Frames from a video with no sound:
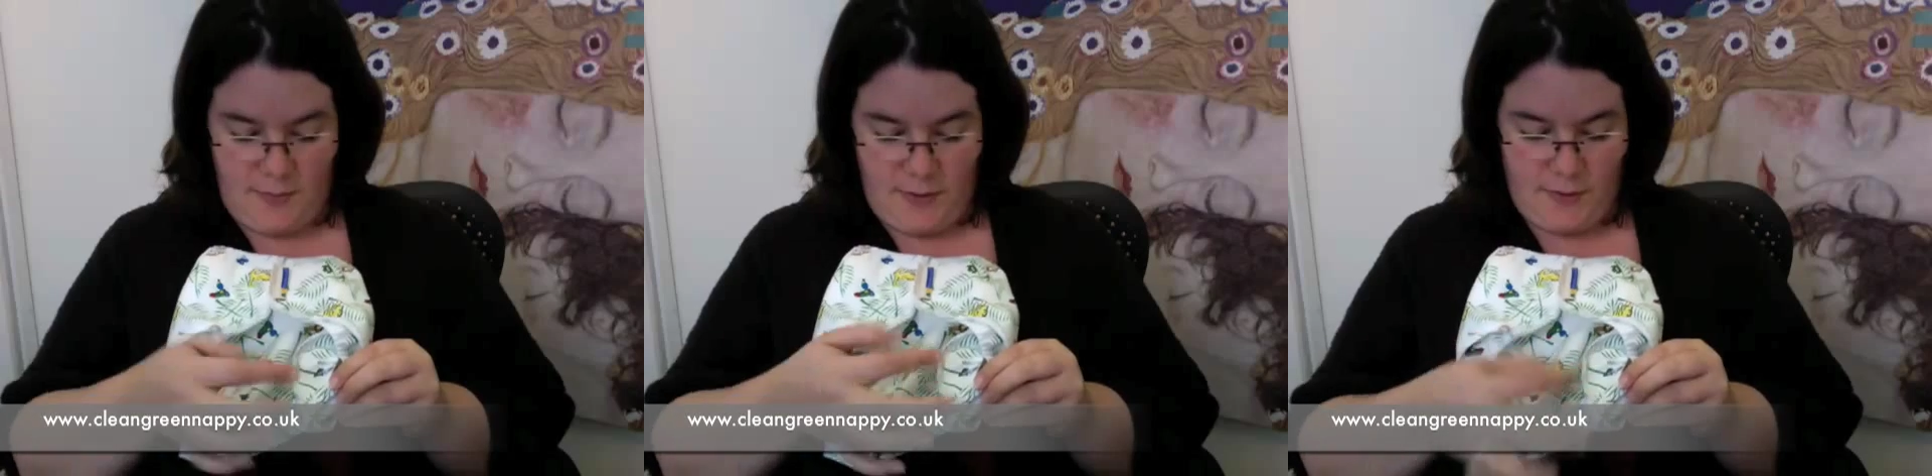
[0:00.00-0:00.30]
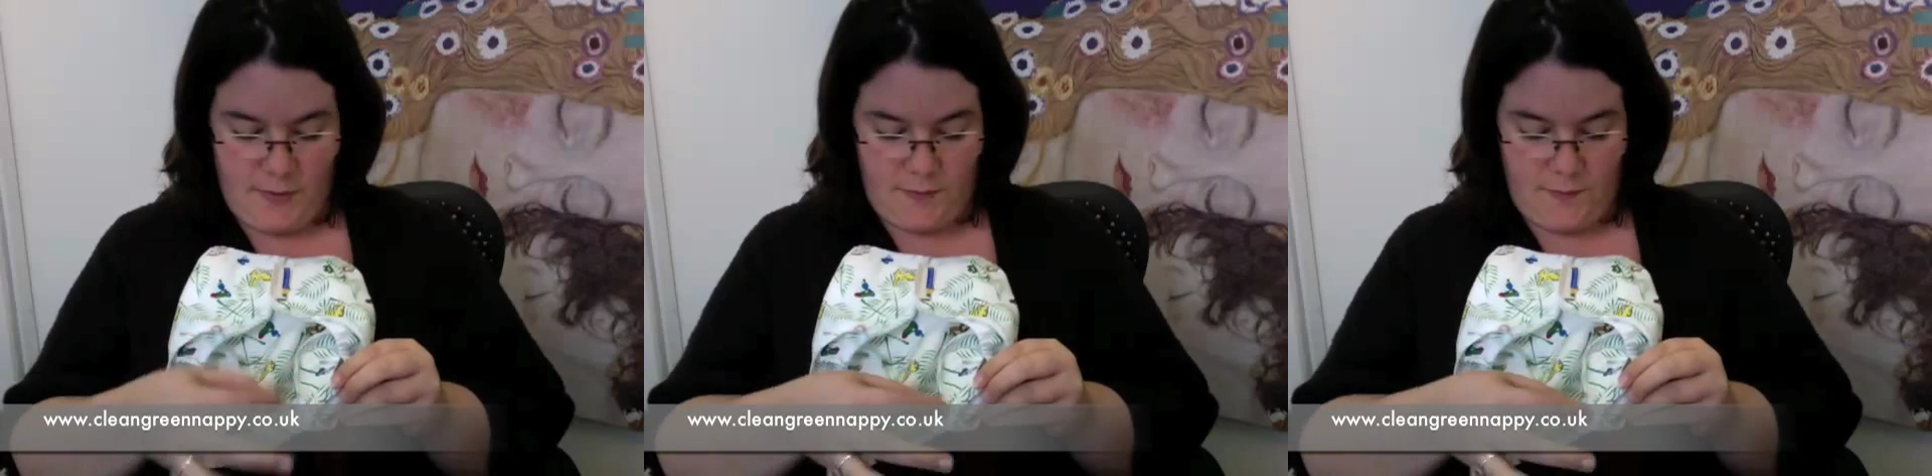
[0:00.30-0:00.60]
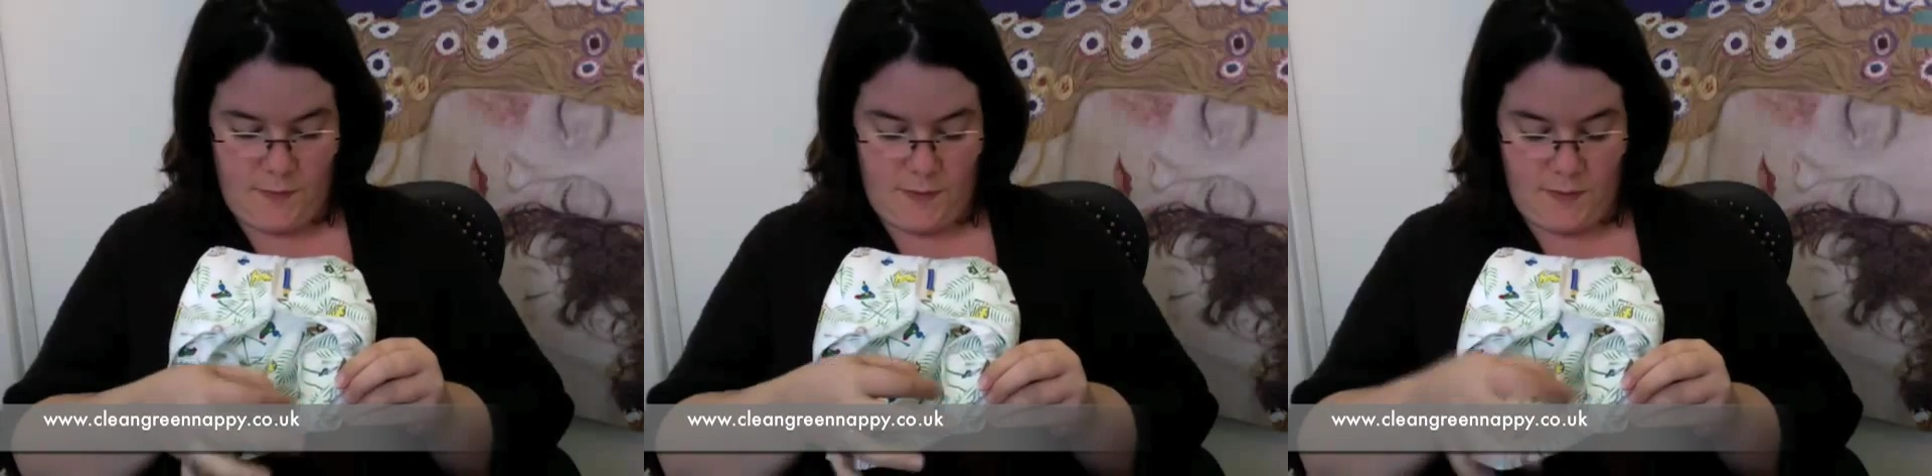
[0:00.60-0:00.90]
because
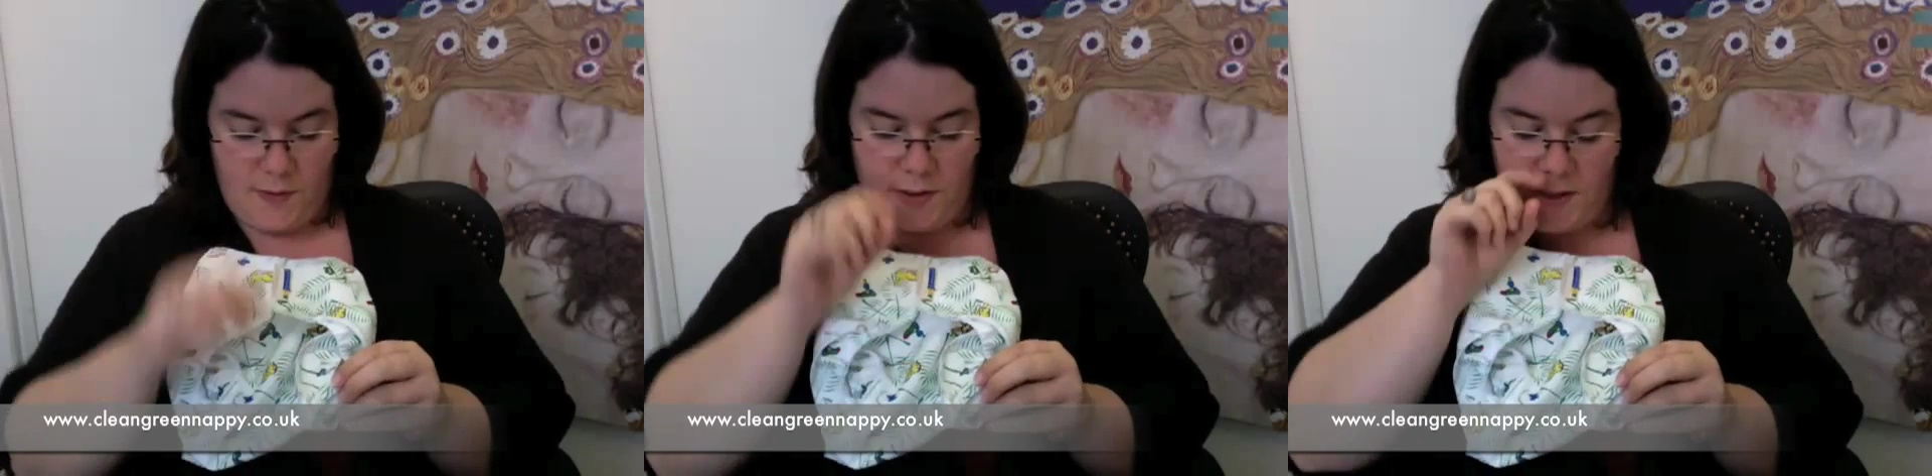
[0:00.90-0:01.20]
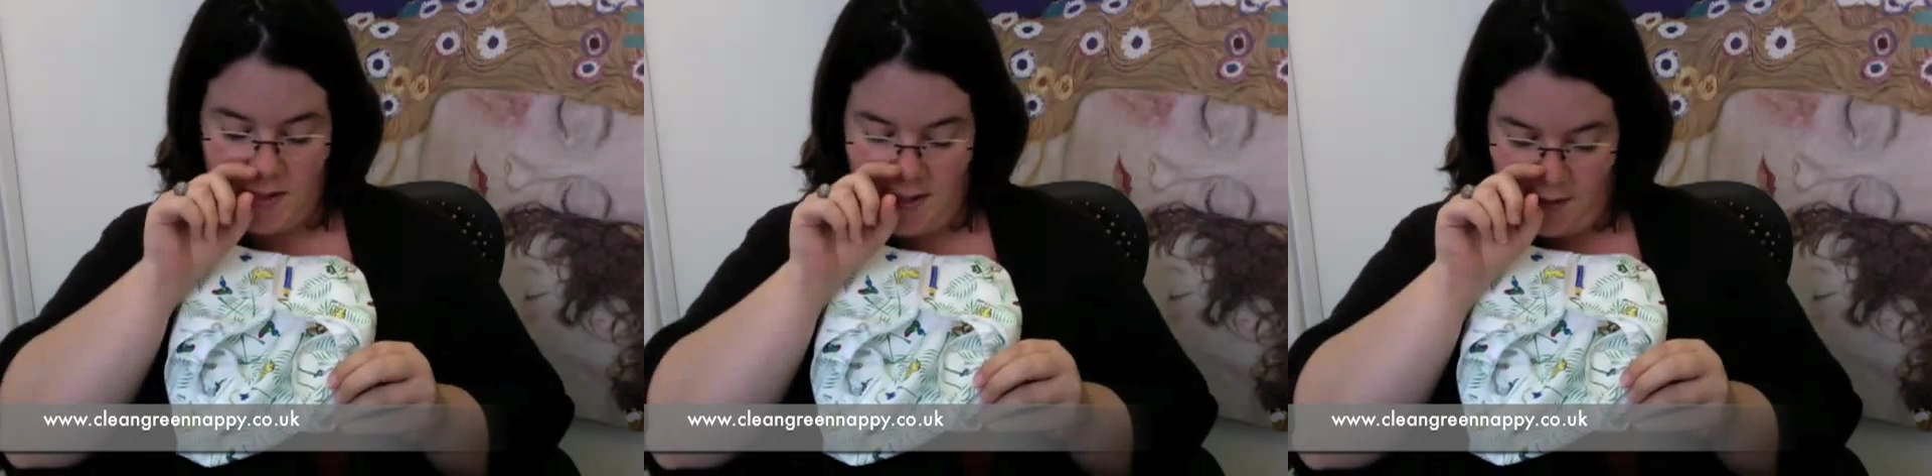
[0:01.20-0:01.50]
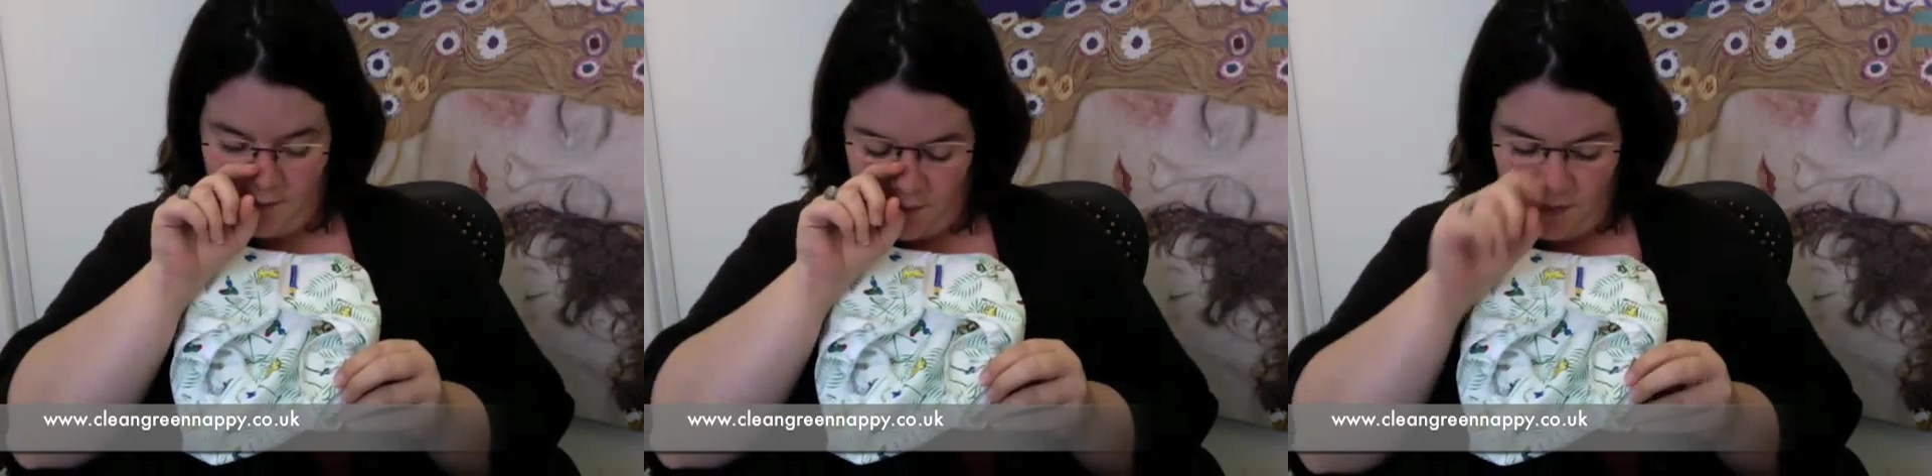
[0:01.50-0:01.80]
of the detailing
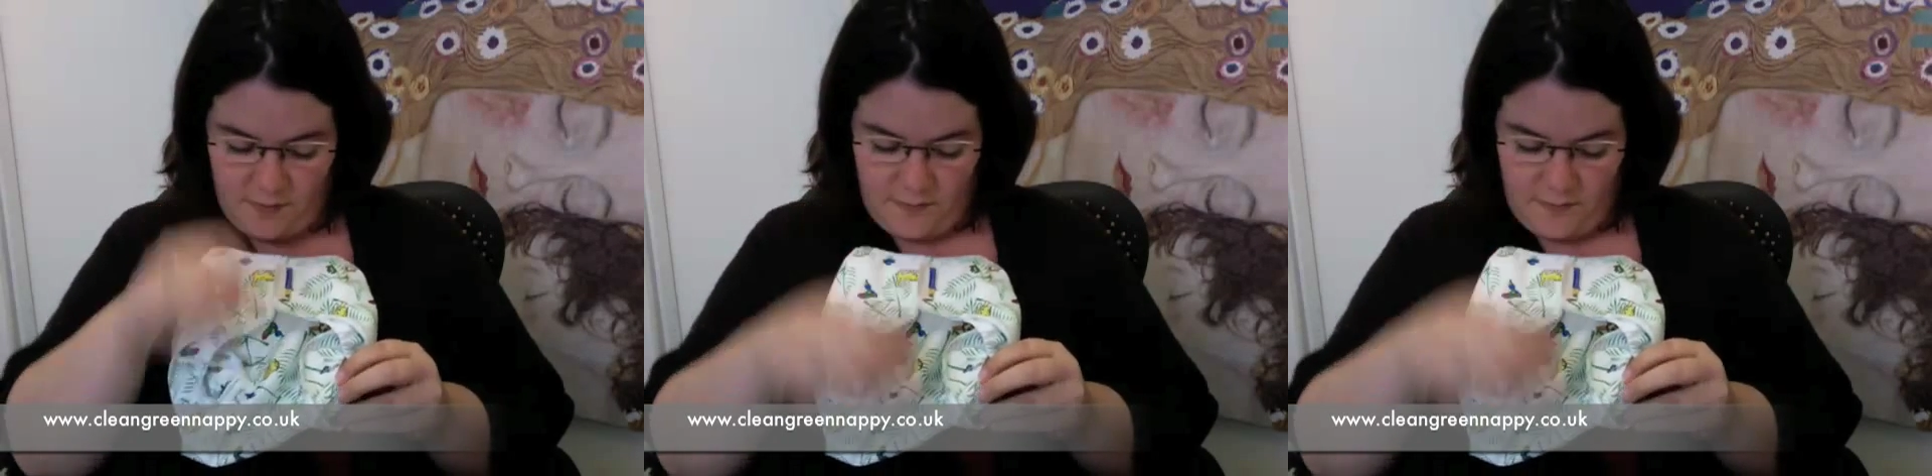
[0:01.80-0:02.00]
of the